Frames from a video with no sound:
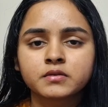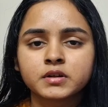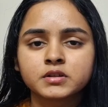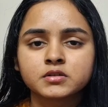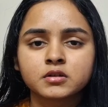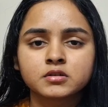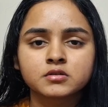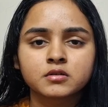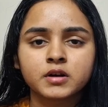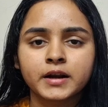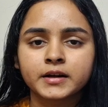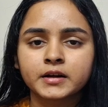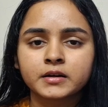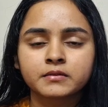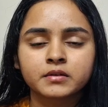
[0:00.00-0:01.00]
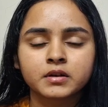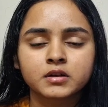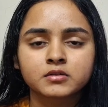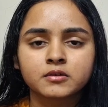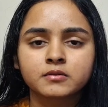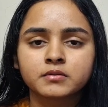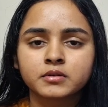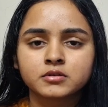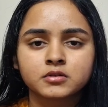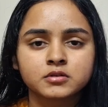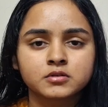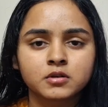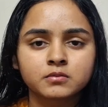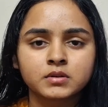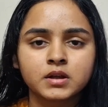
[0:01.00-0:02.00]
features or identification
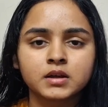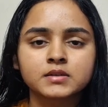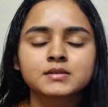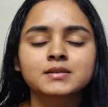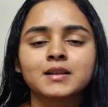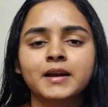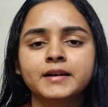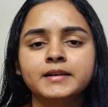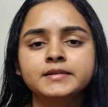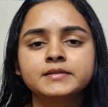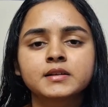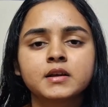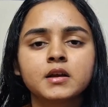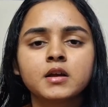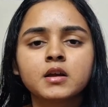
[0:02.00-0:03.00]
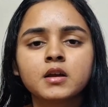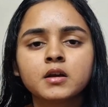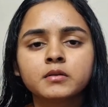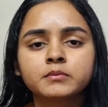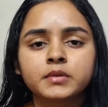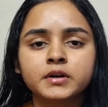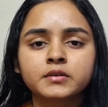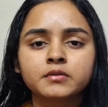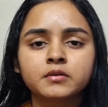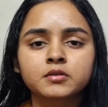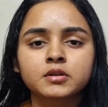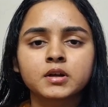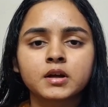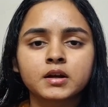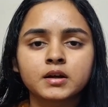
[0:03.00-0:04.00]
features of the slides. But for
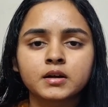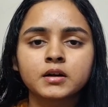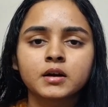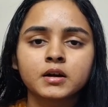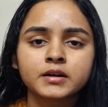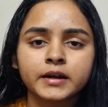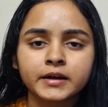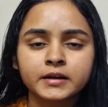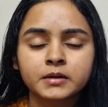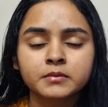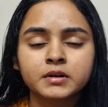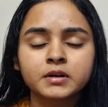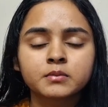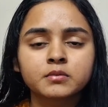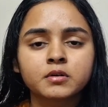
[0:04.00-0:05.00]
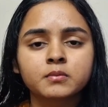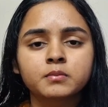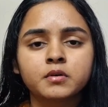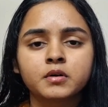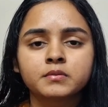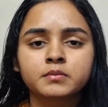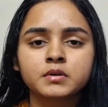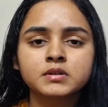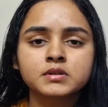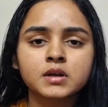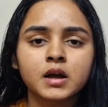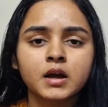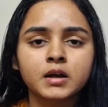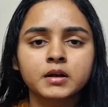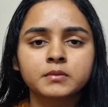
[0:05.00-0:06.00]
the diagrammatic purpose,
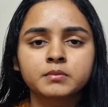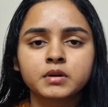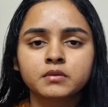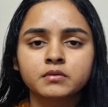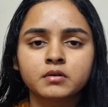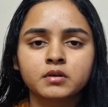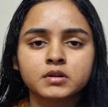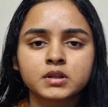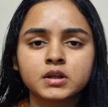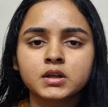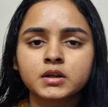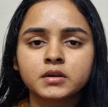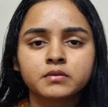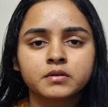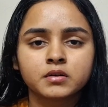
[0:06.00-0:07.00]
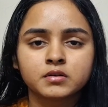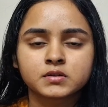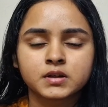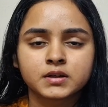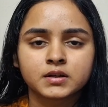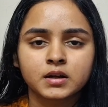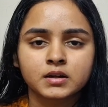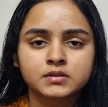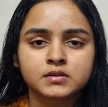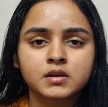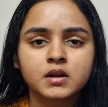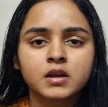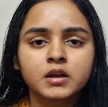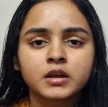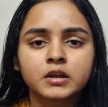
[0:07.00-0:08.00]
I prefer the Diffeur's atlas.
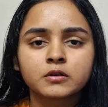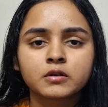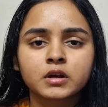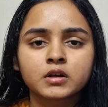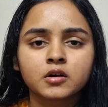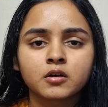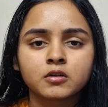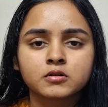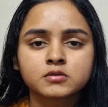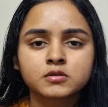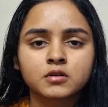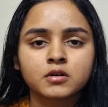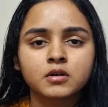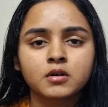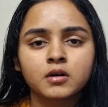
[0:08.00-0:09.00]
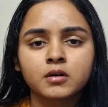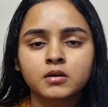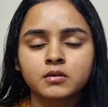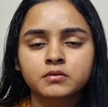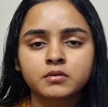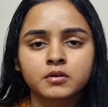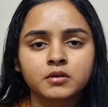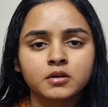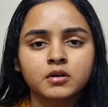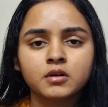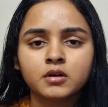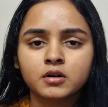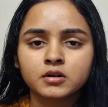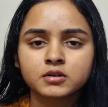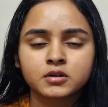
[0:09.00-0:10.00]
You can also
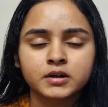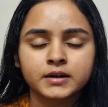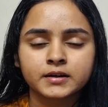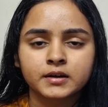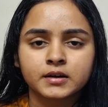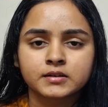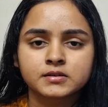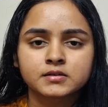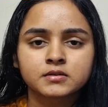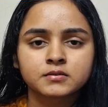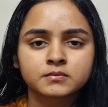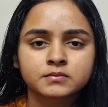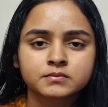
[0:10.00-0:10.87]
follow other atlas.